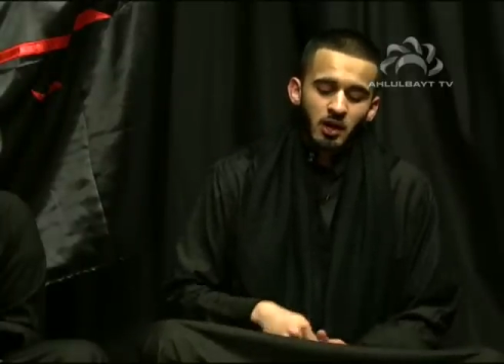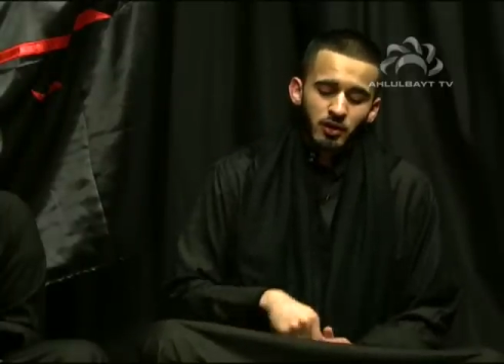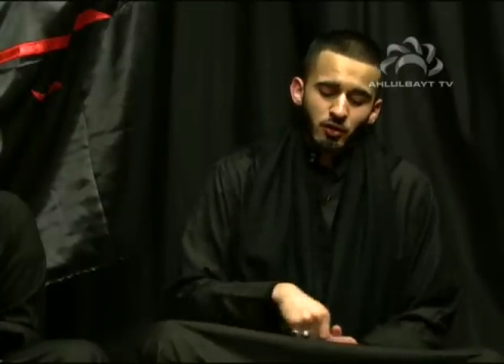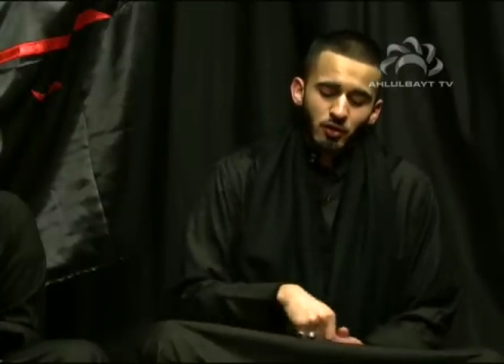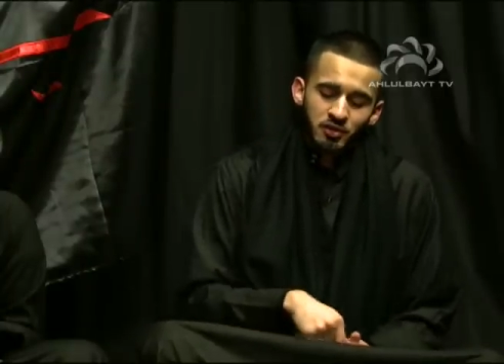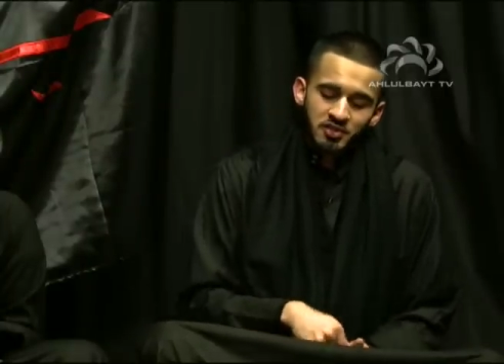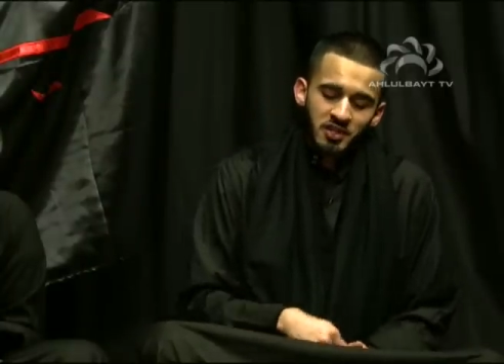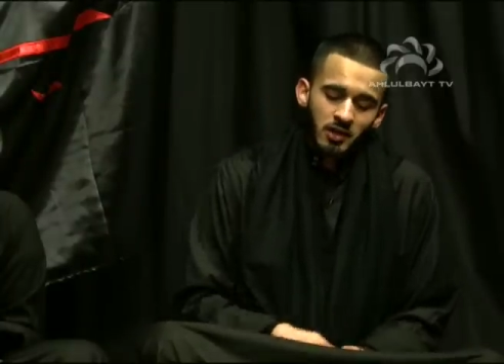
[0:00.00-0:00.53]

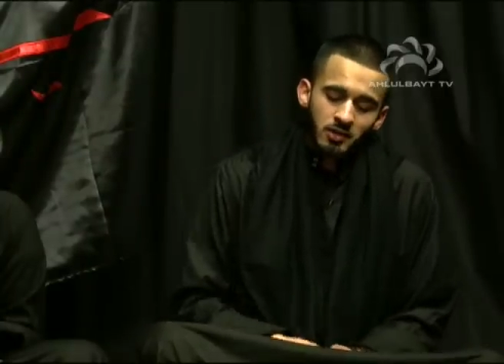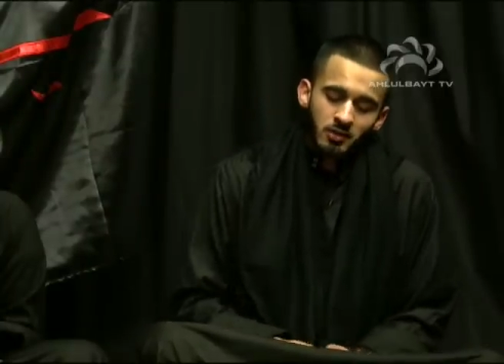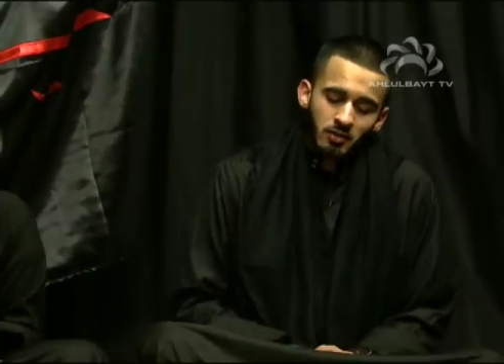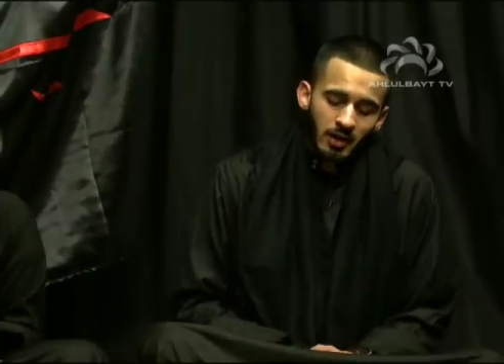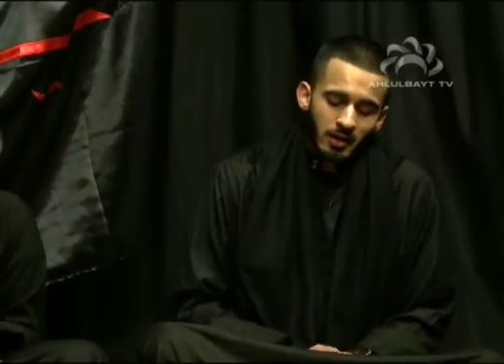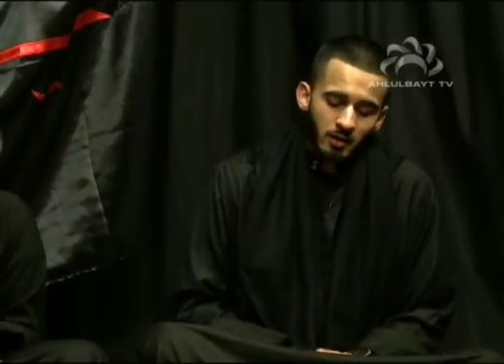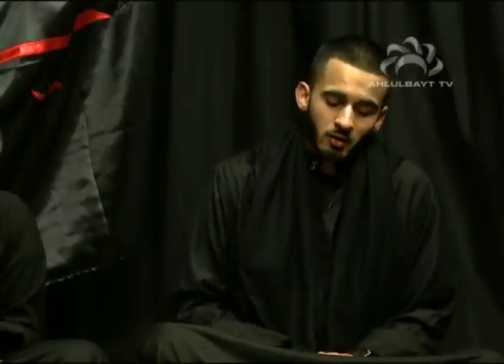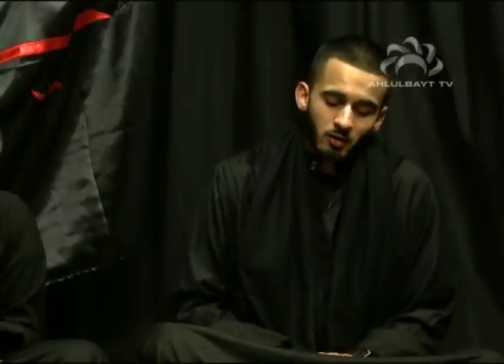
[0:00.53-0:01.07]
Your shadow
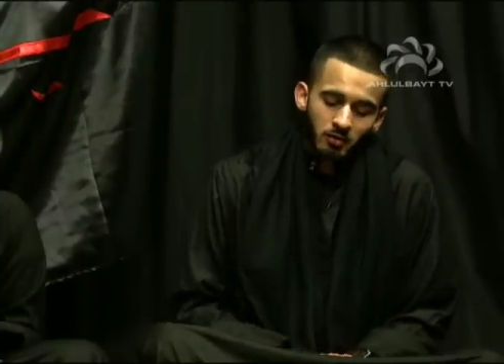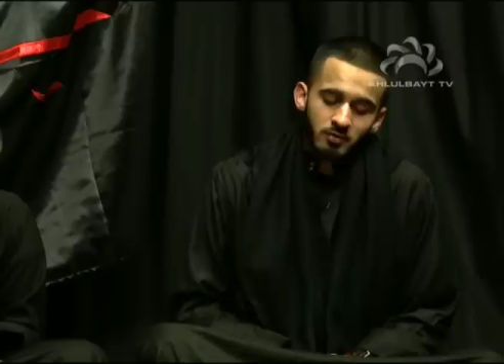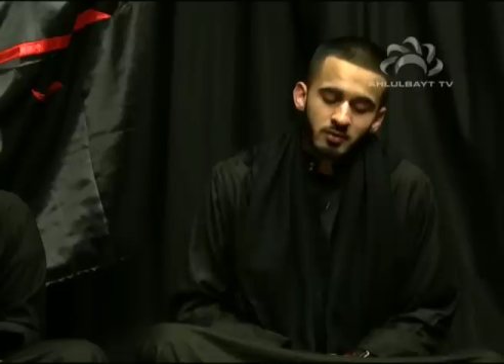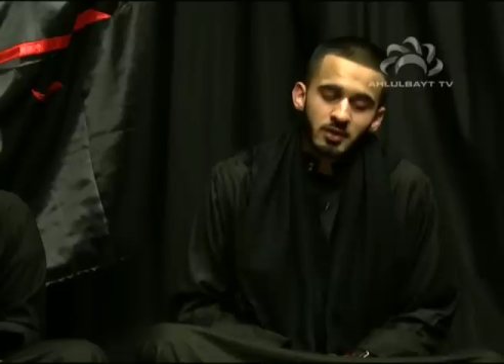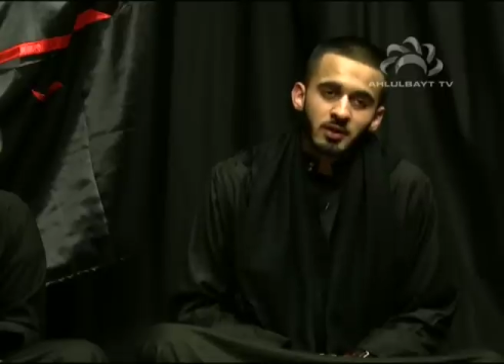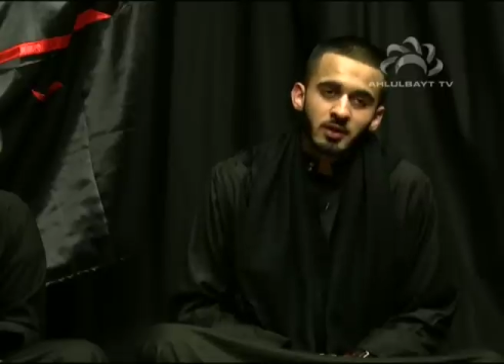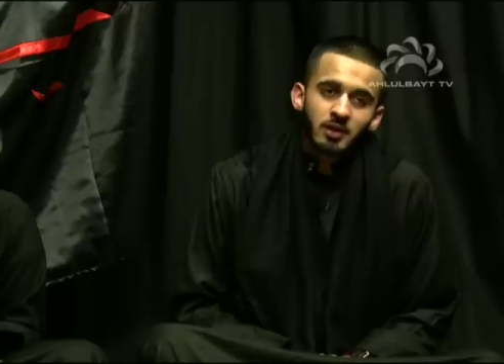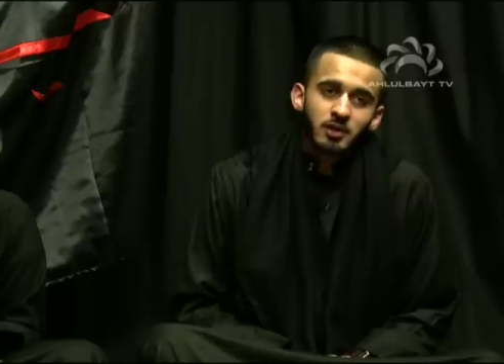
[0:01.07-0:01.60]
I hold
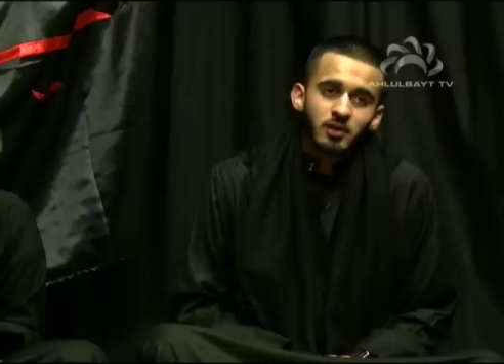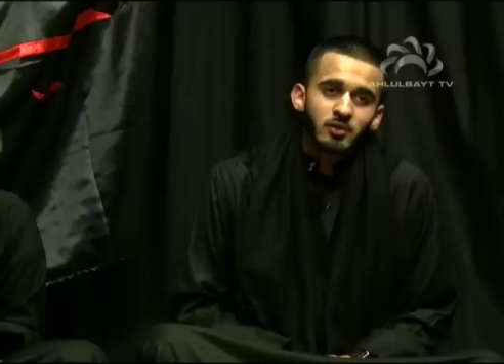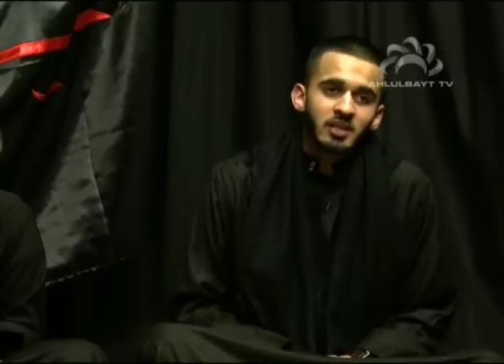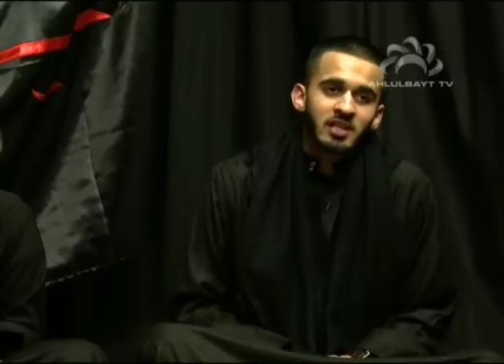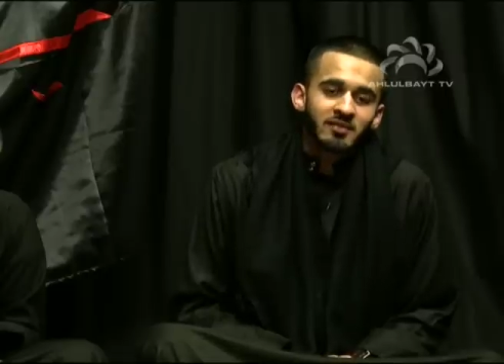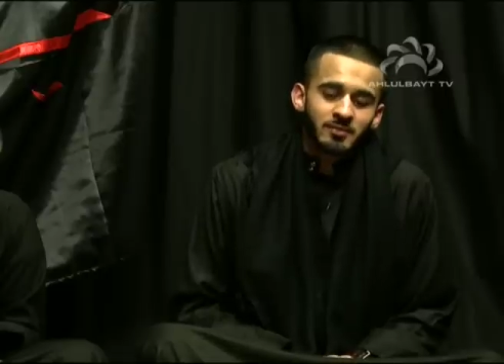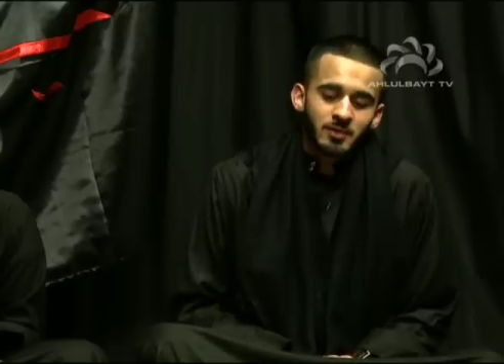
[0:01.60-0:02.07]
dear. You leave